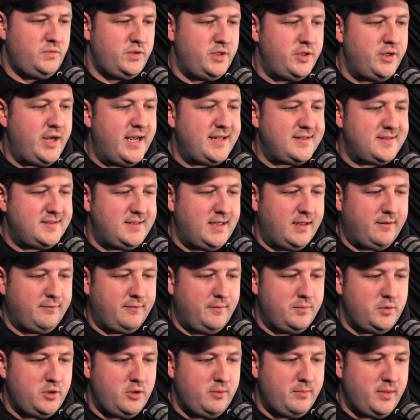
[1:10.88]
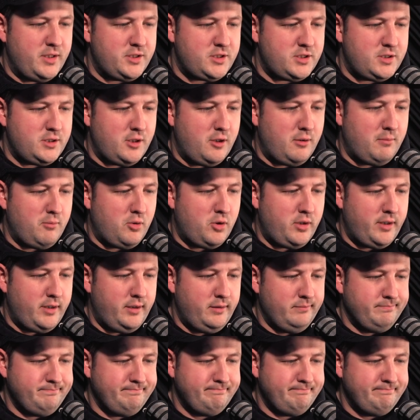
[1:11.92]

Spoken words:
you get sick from too much snowboarding?